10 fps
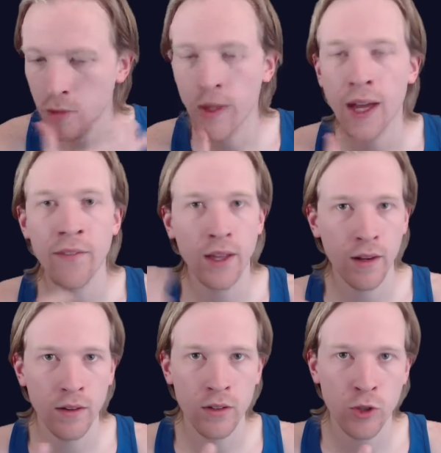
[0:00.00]
We have
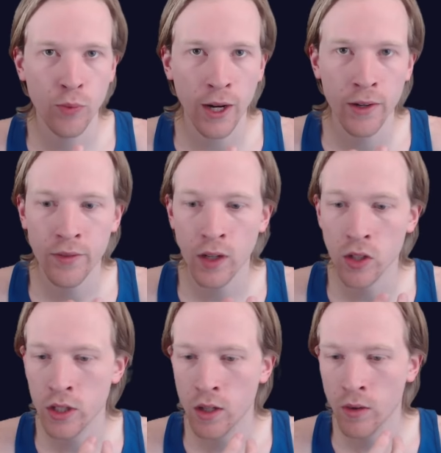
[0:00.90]
that toPriority
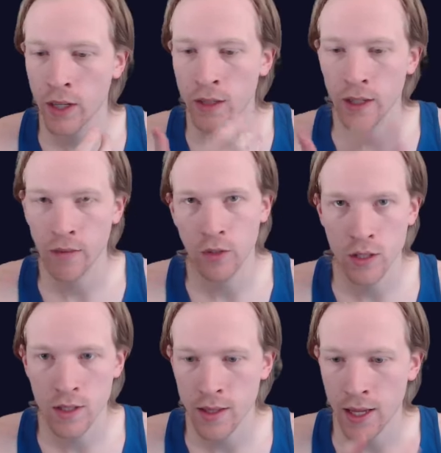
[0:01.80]
function already that
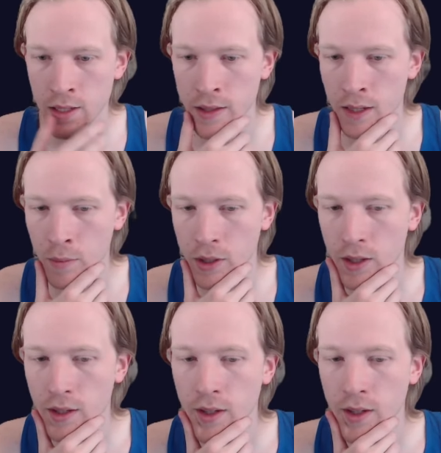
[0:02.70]
converts that to the number.